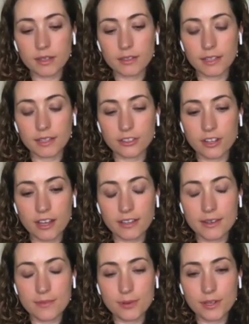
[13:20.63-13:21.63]
like you're not
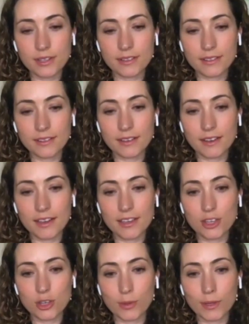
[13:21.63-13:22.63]
going to put a
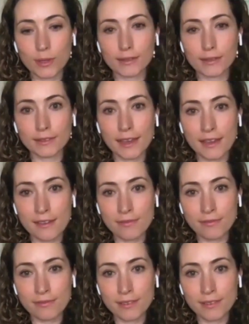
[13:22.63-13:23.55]
human's life